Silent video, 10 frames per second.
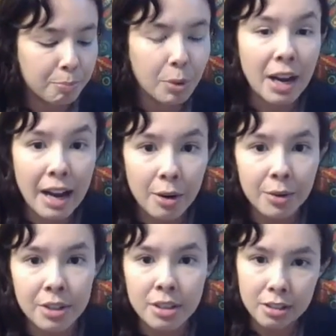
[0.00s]

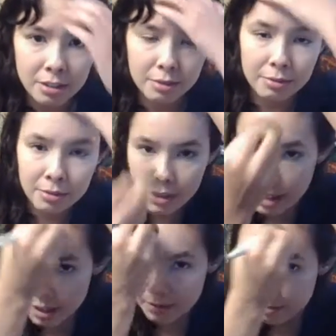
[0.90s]
brown,
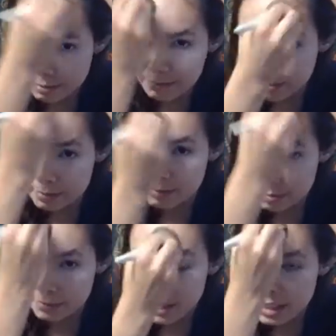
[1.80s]
like
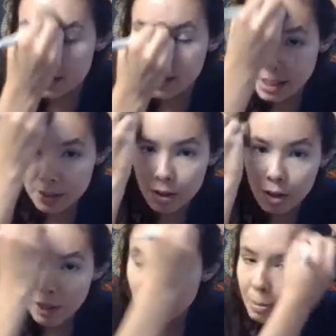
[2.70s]

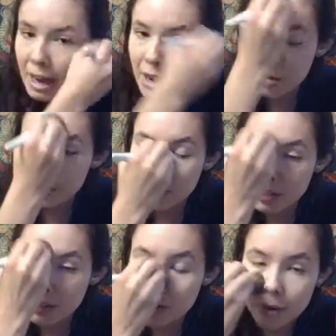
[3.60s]
concealer or
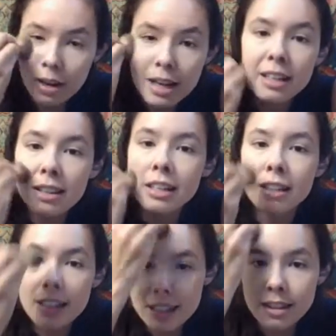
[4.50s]
powder or
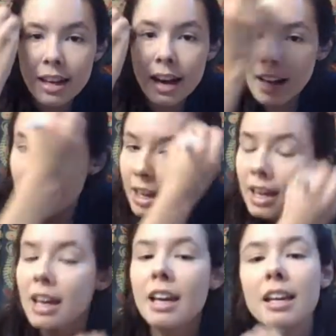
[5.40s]
anything like that,
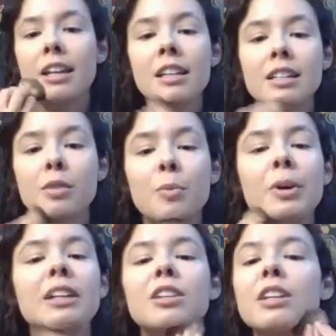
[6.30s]
is
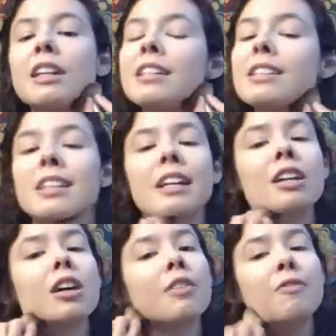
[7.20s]
when it's
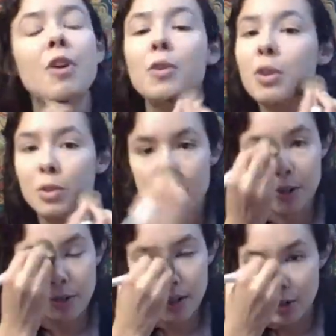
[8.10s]
like a photo
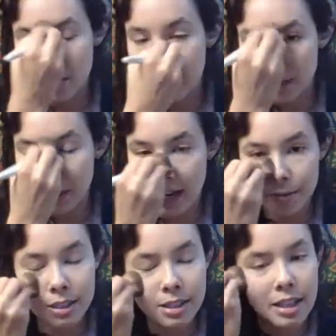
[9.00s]
shoot. You're not going to be
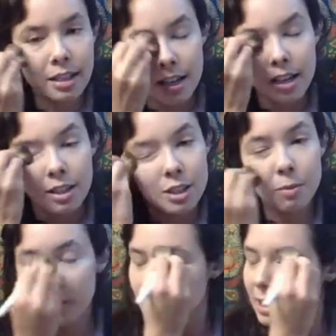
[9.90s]
out in the sun. Do
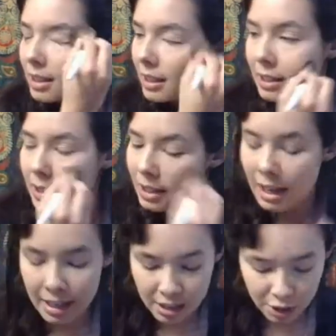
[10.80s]
you really think
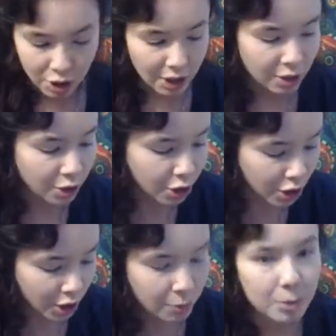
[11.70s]
that you're going to look
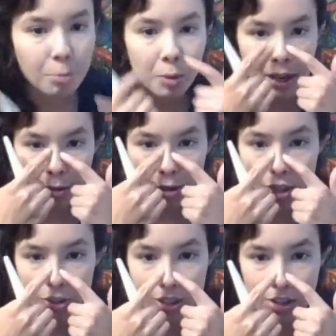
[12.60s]
good with brown
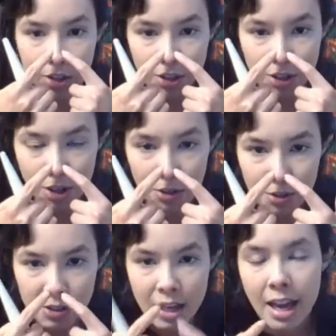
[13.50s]
streaks on your
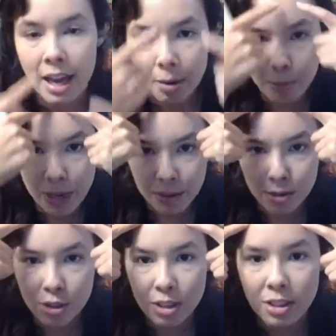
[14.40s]
nose and brown
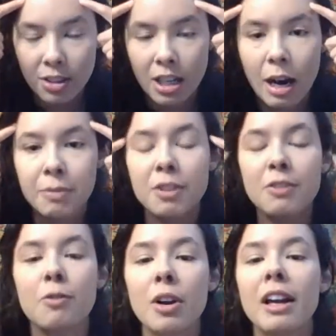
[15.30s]
streaks on the top of your
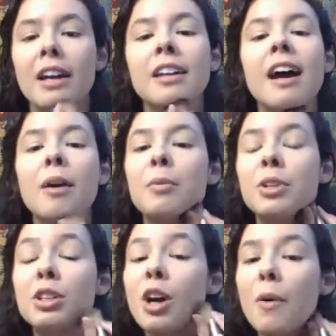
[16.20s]
forehead
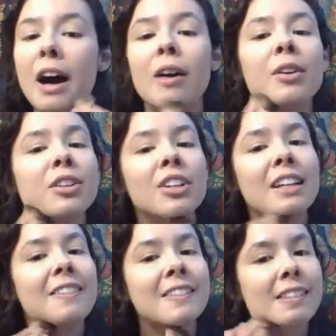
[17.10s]
when you go out and you're
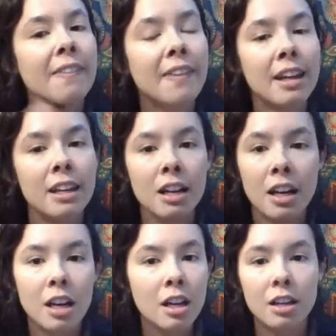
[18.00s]
in the sunlight?
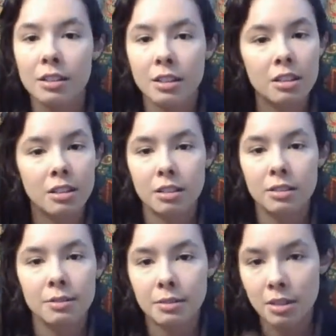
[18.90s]

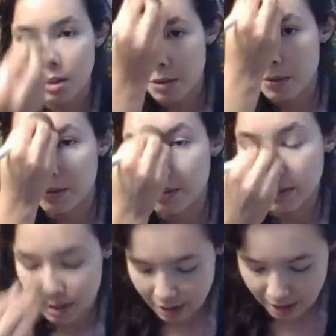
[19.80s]
No.
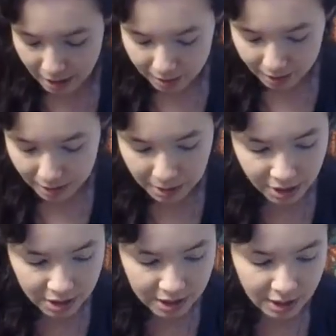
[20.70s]
Like, I'm
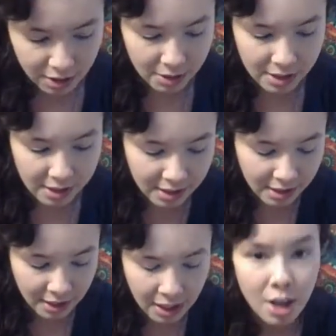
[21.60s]
here to tell you,
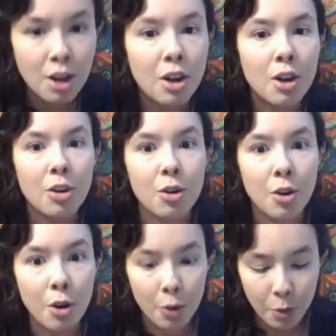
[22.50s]
sister,
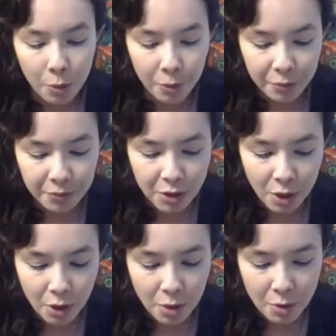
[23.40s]
no.
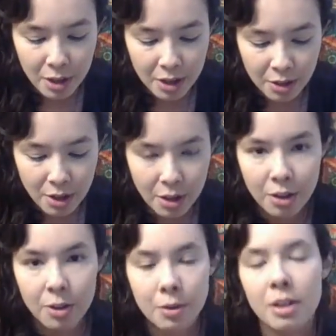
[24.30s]
No,
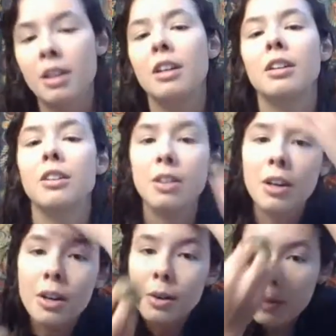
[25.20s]
no,
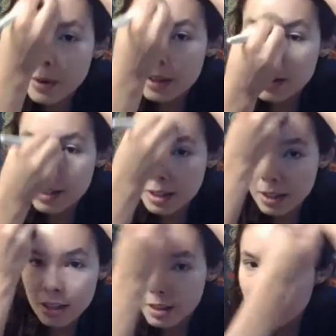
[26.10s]
no,
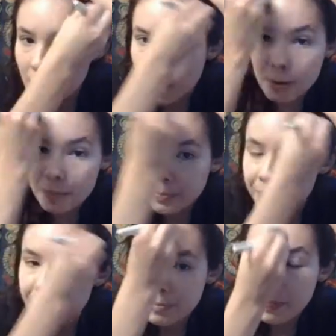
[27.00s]
no.
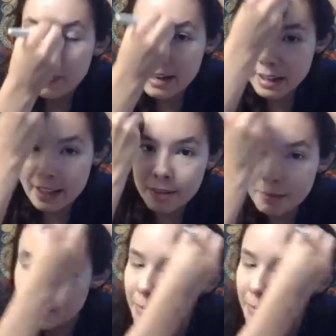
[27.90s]
And again,